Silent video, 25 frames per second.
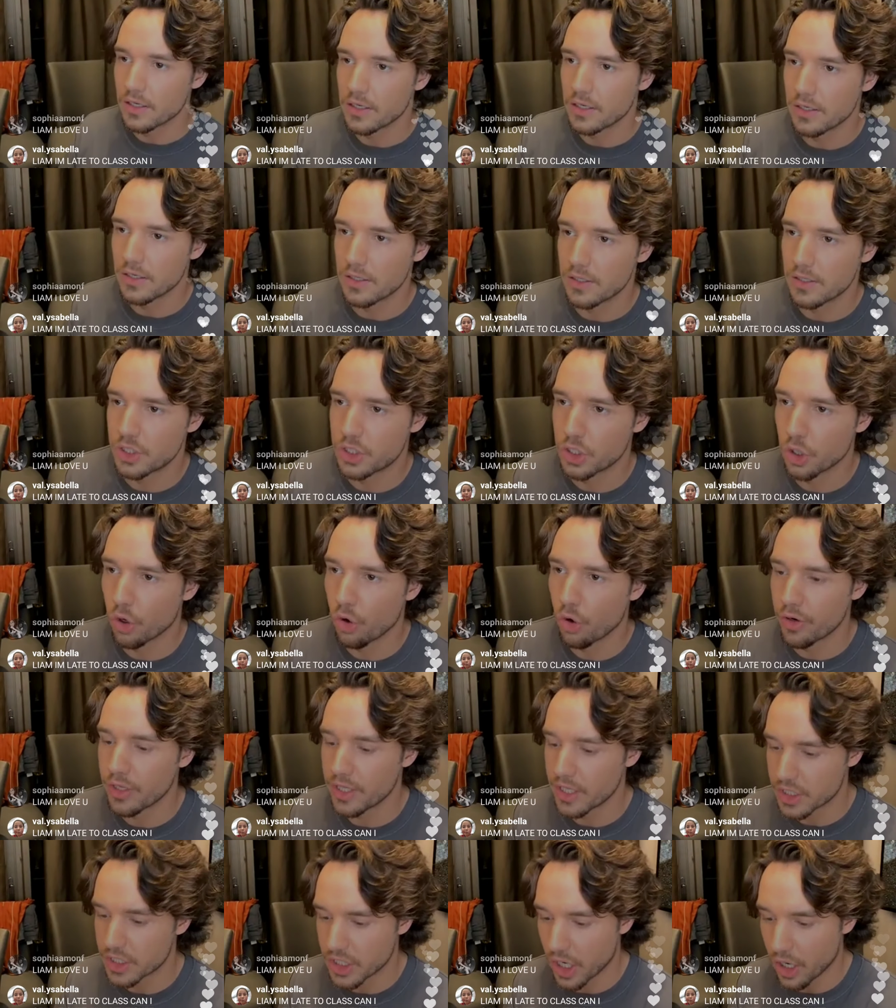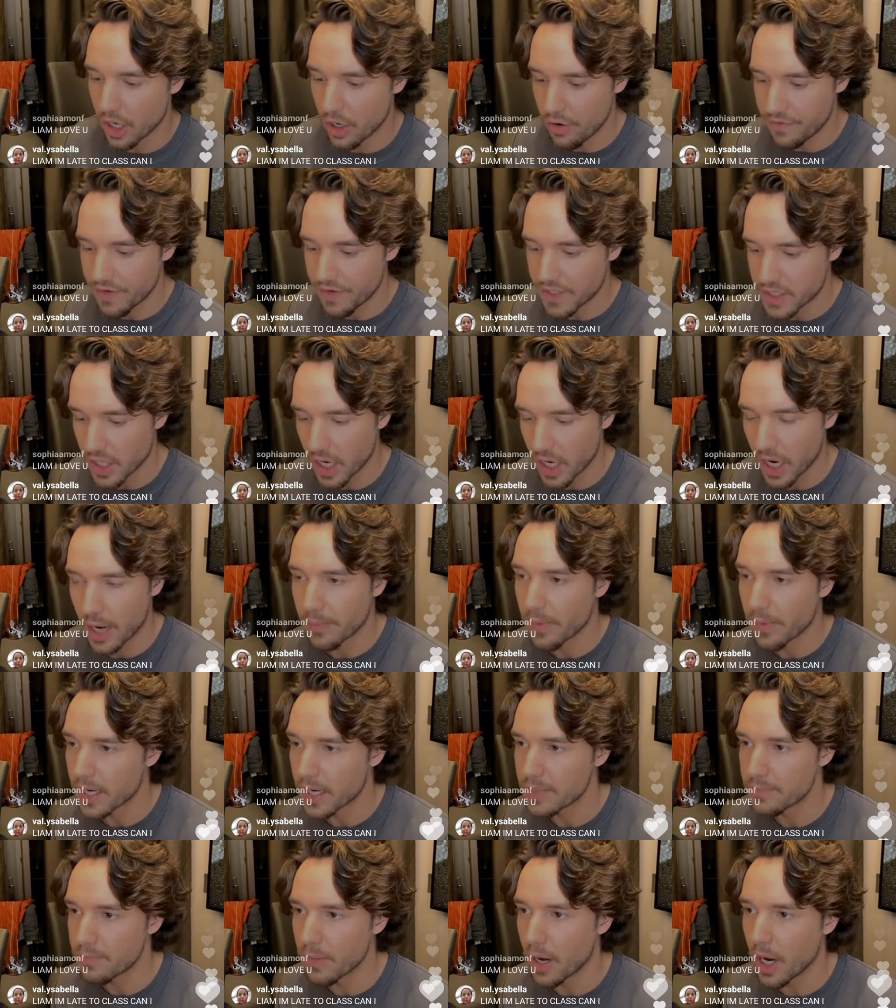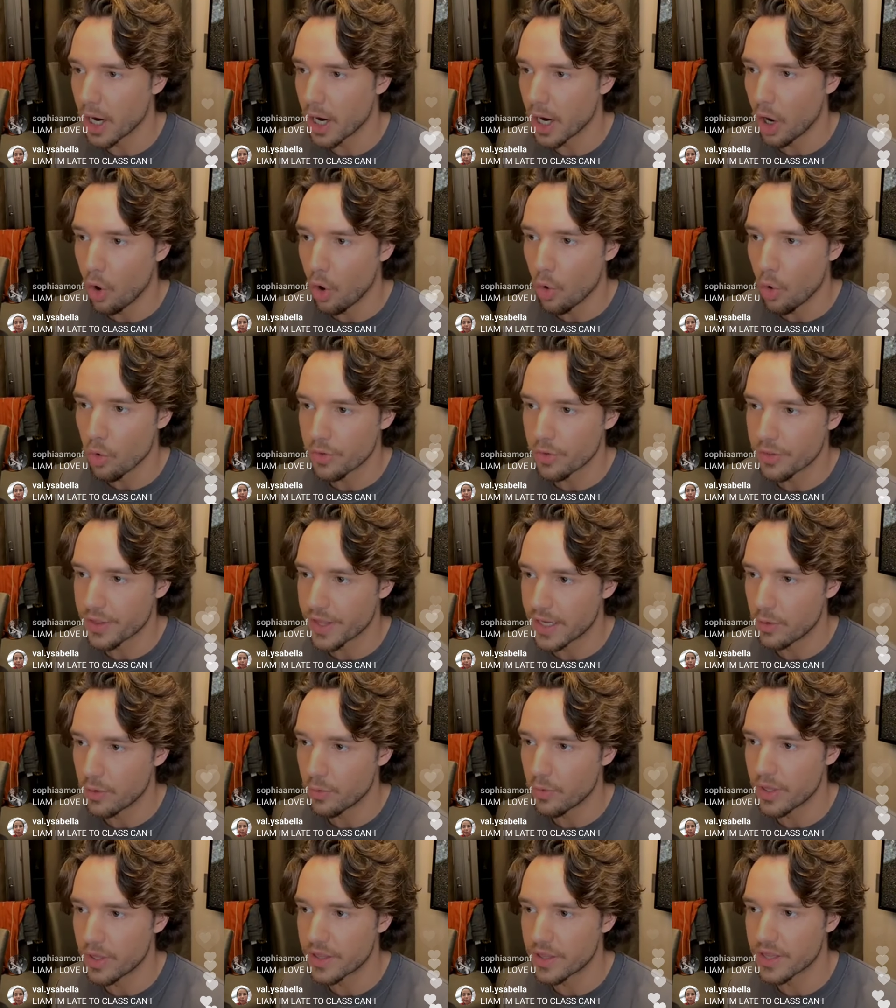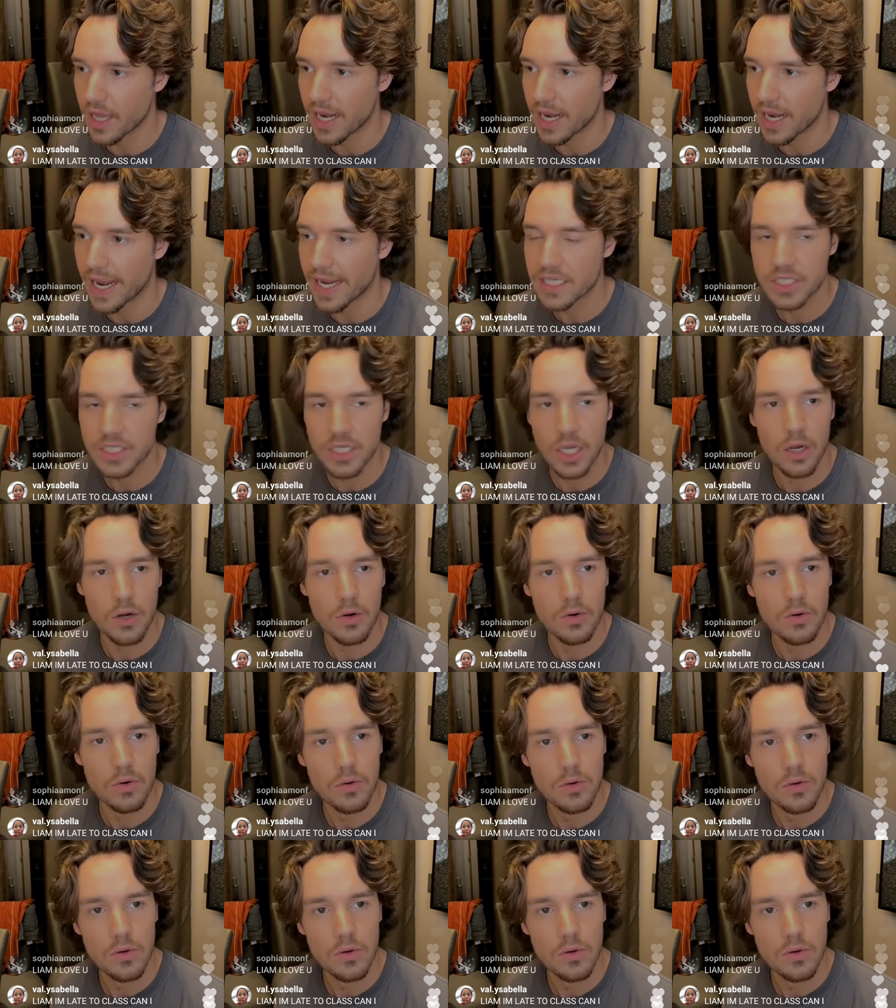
during this COVID time, I did my whole thing with Alesso